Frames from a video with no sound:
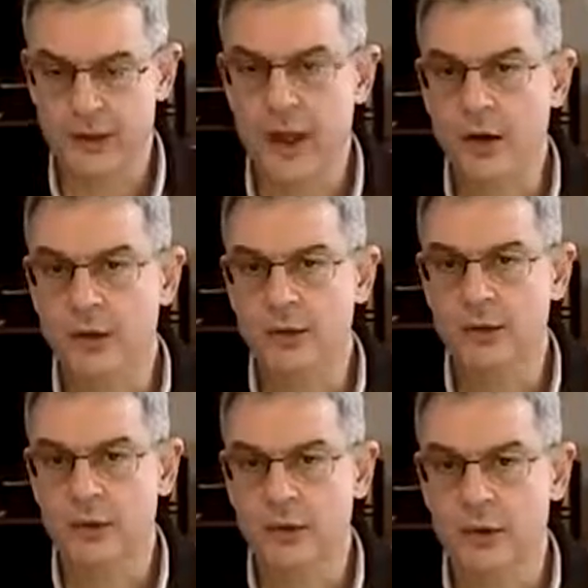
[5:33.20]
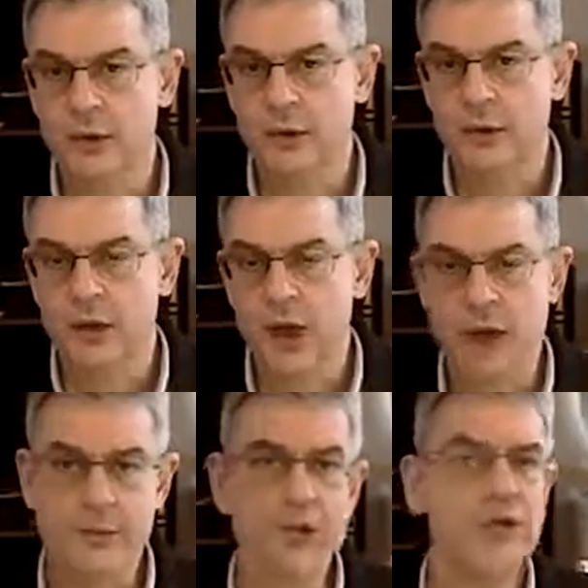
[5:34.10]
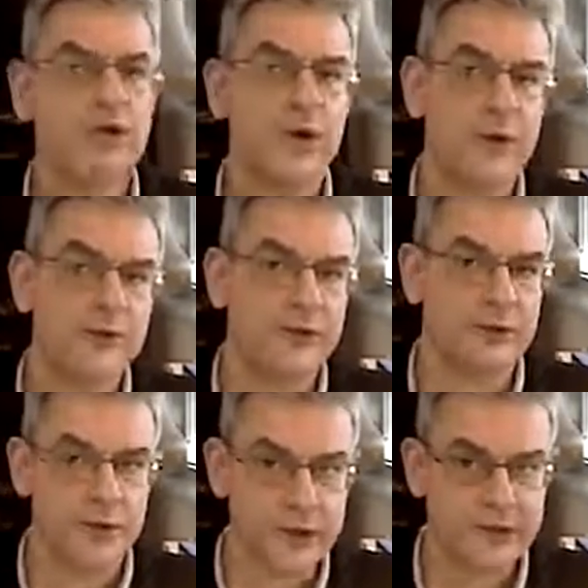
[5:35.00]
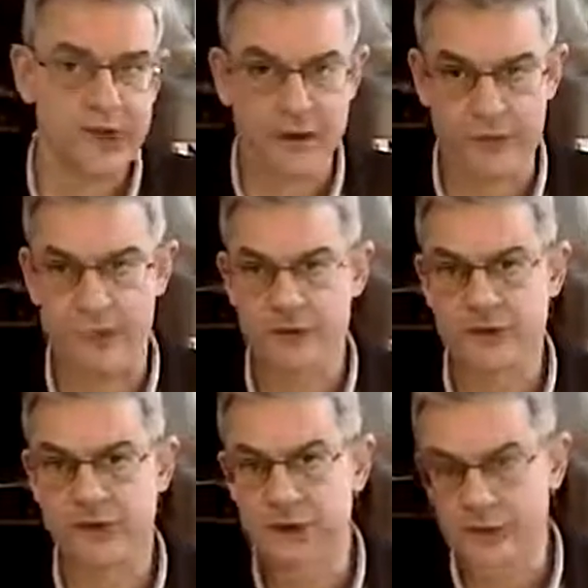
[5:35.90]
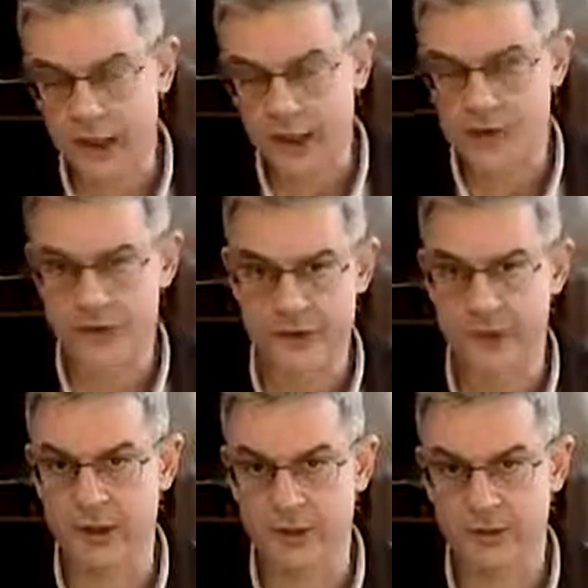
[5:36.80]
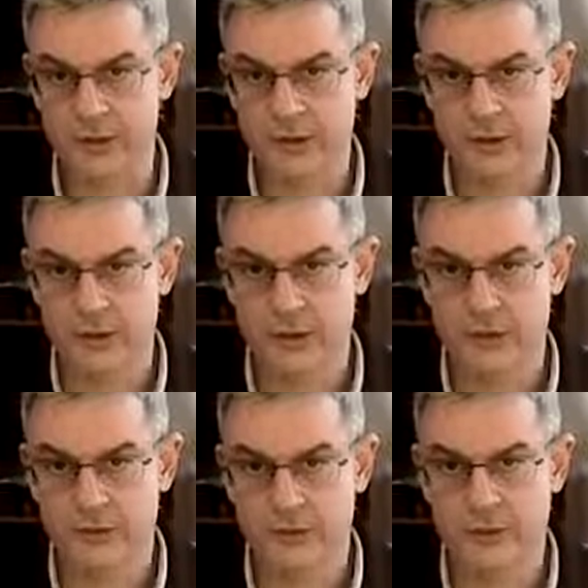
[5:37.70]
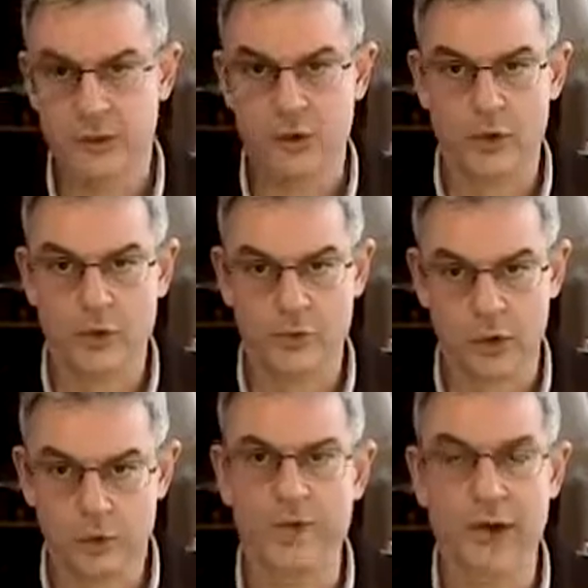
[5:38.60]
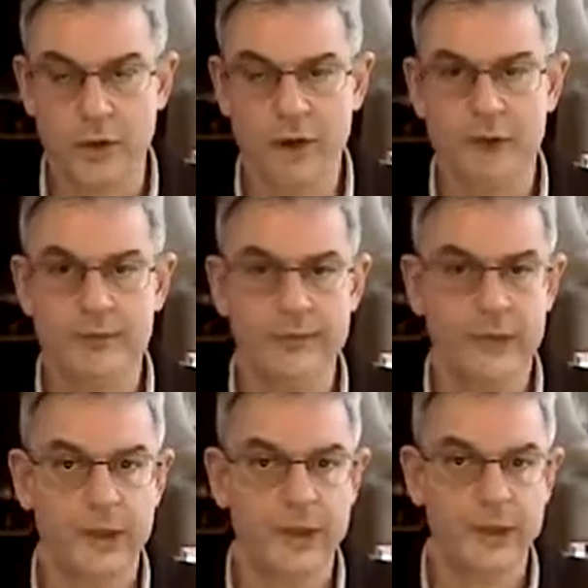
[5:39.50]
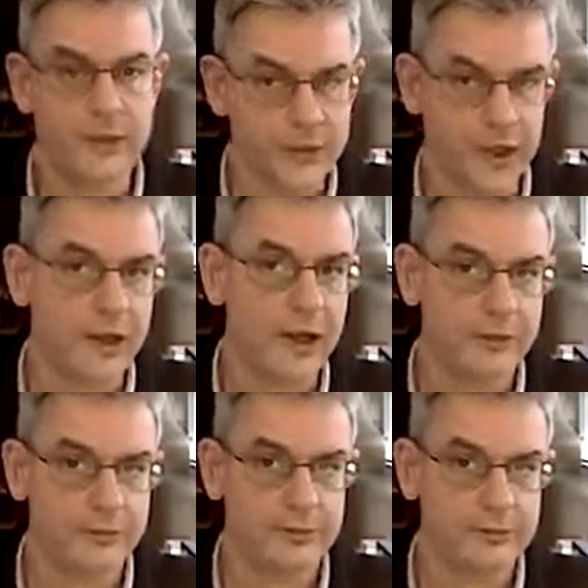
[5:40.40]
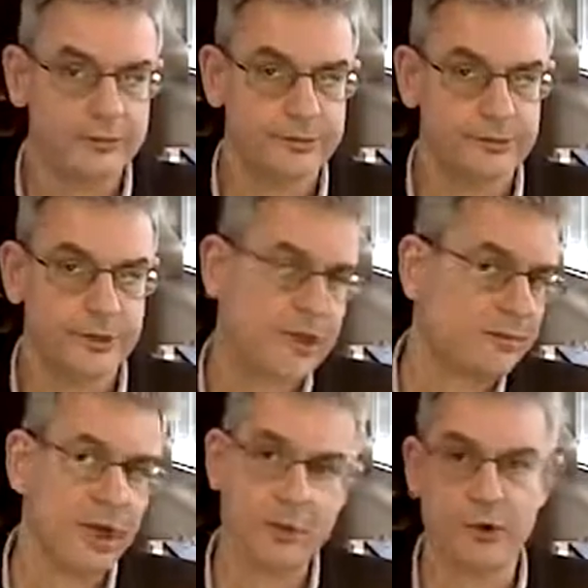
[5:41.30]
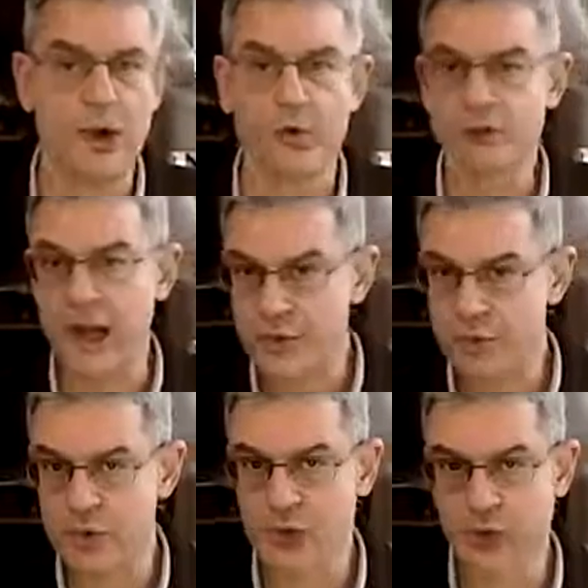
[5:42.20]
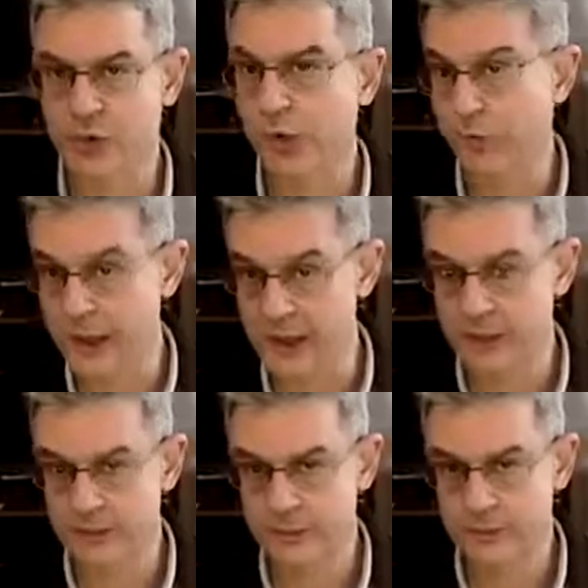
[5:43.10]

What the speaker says: Now, I'm going to have the first ever certification seminar for cold therapy in Vienna sometime around April or May.